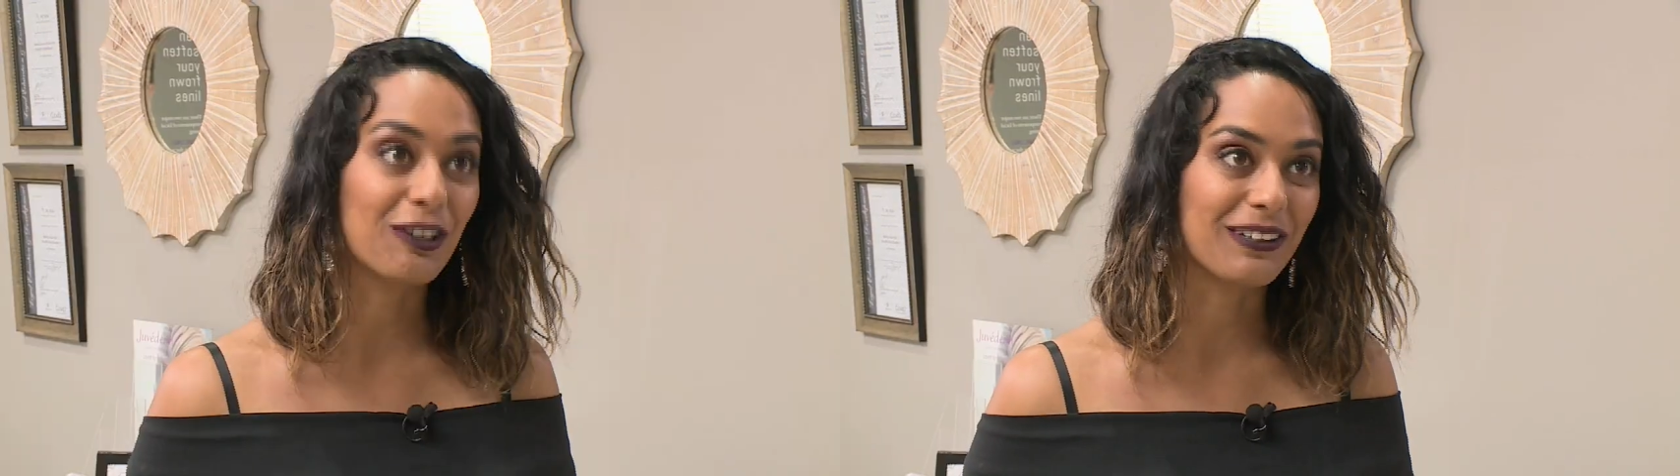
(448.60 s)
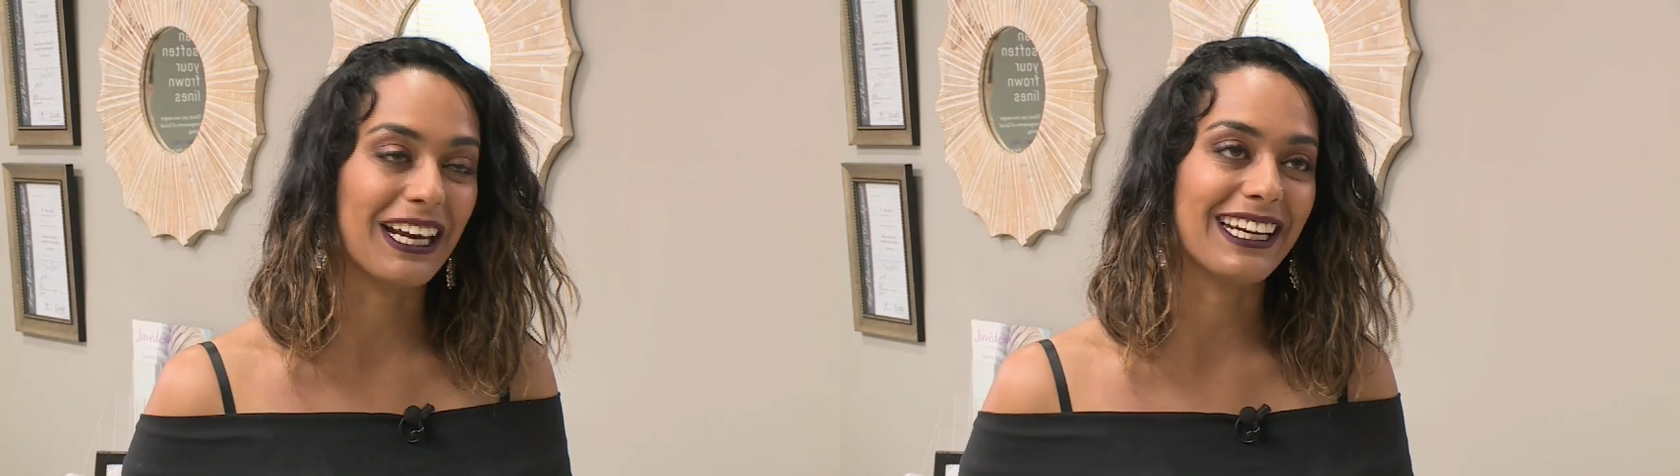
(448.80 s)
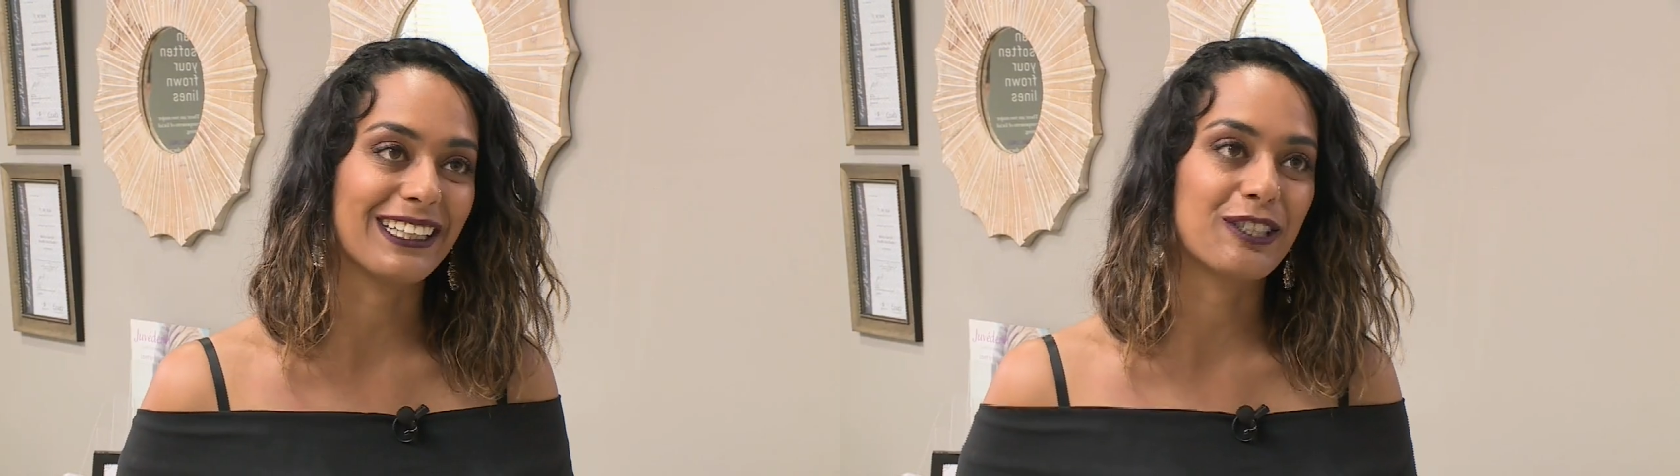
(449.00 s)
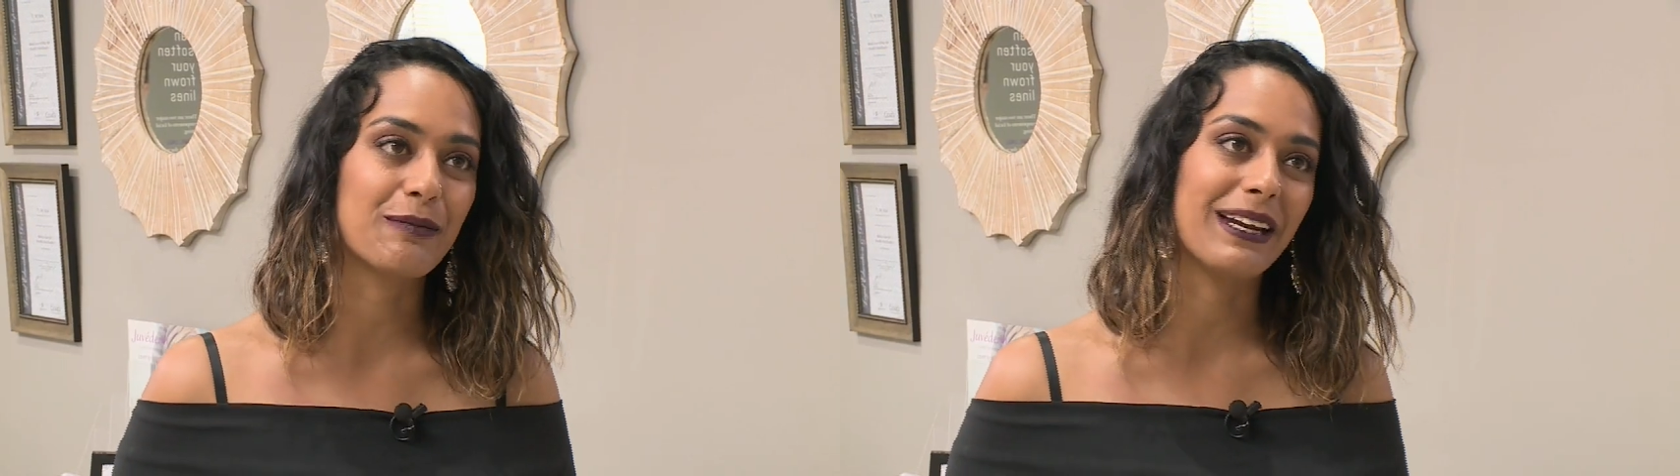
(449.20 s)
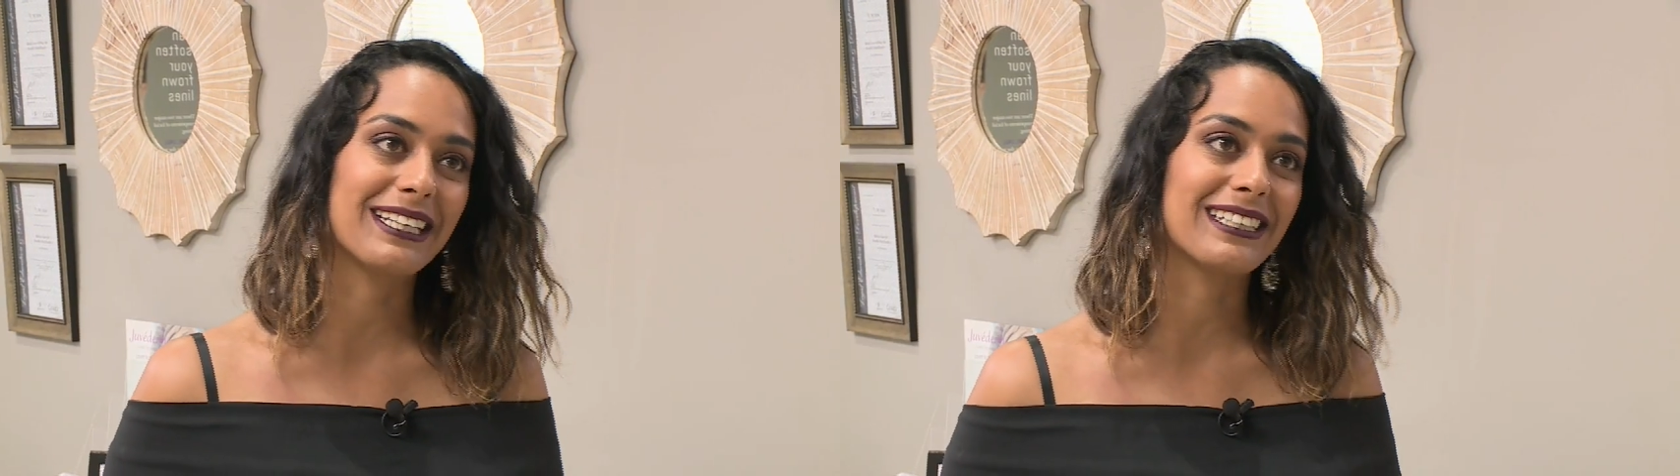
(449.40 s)
of getting
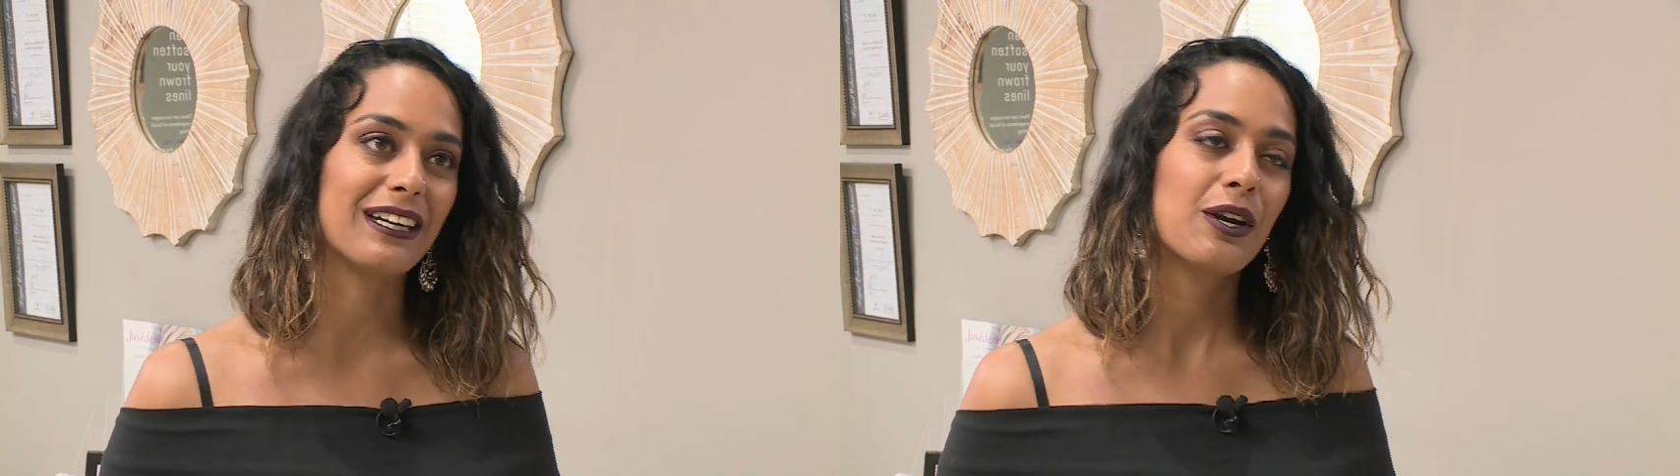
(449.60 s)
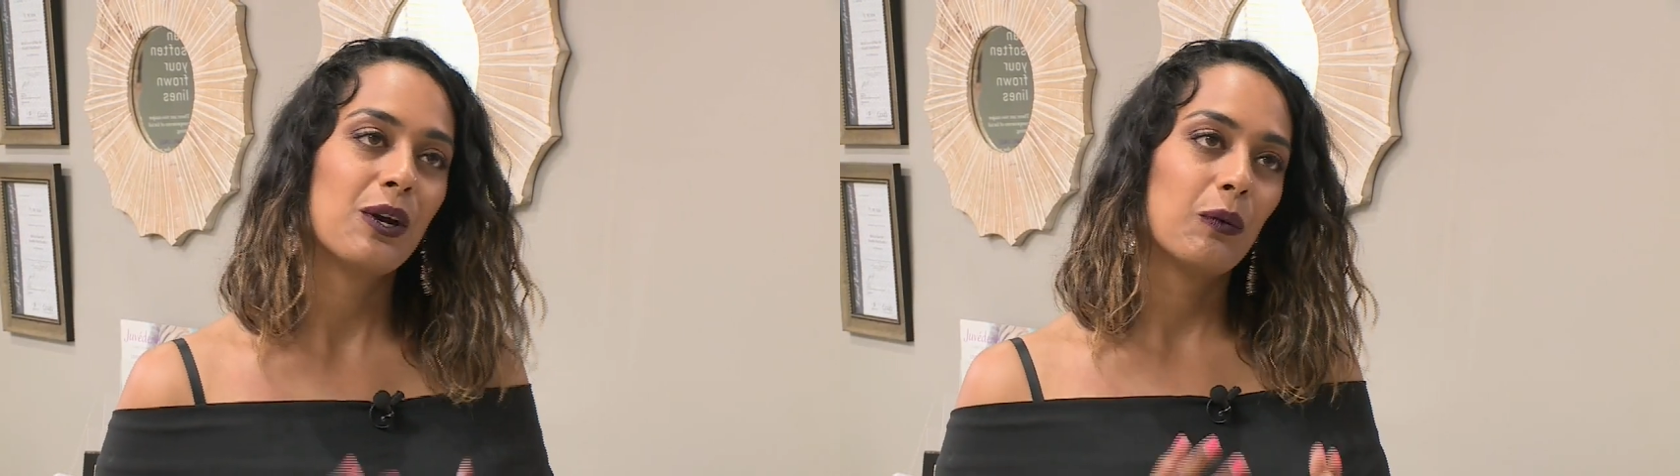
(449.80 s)
into medicine,